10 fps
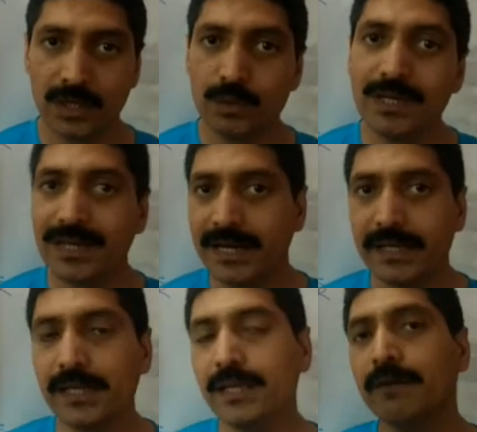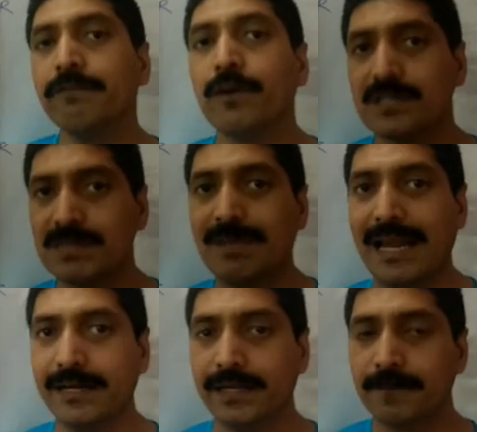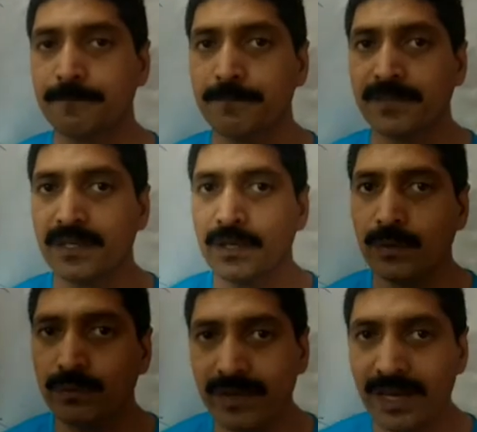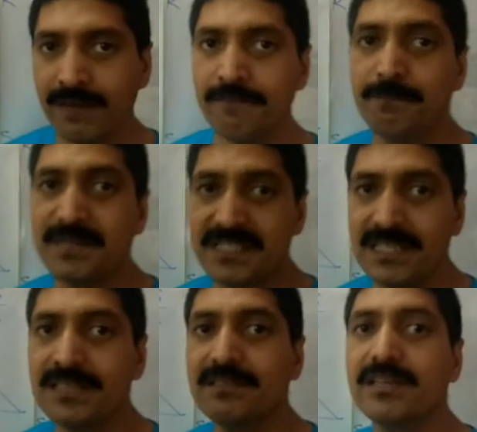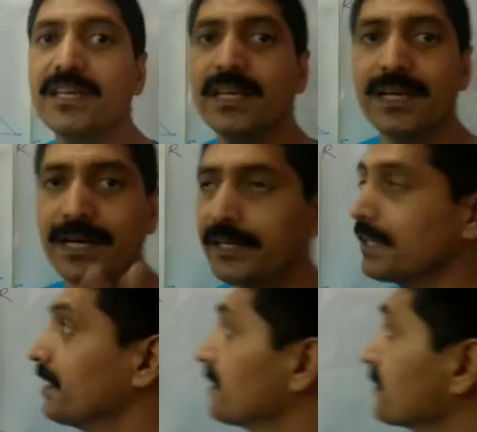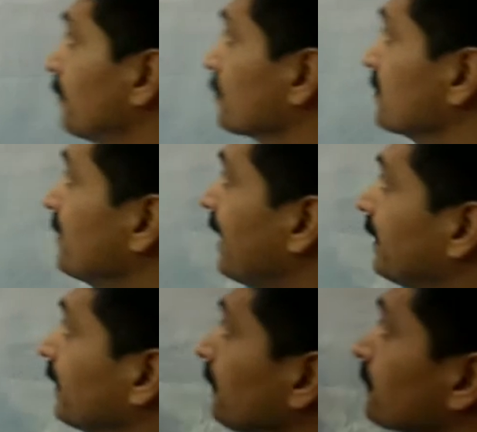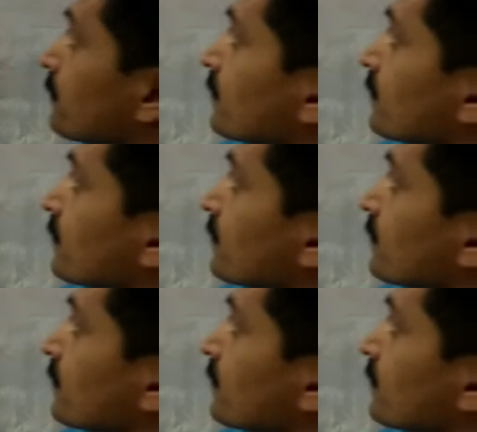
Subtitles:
Now the criteria for similarity. We have basic 3 criteria for similarity.